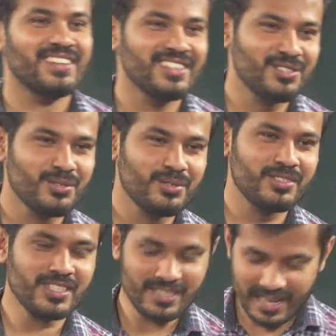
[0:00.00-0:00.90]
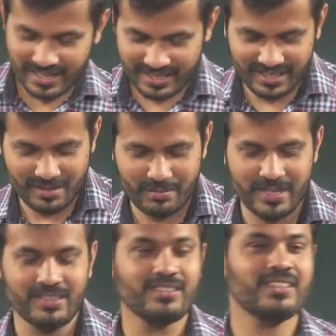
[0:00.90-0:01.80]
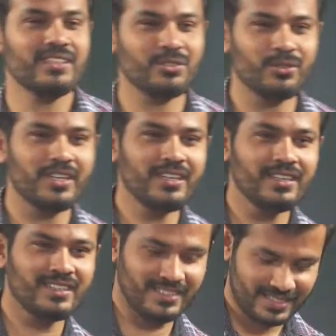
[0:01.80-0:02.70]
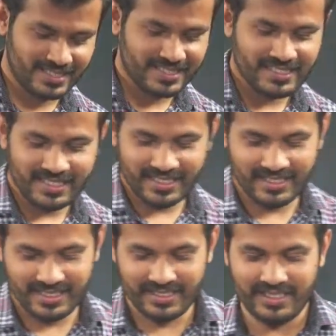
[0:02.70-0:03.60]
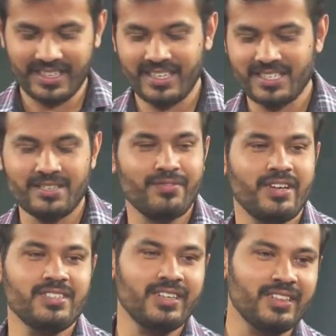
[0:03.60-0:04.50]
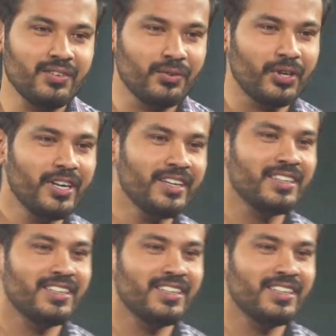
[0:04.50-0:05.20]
So just like Mahendra Singh Dhoni, greatest finisher in the world,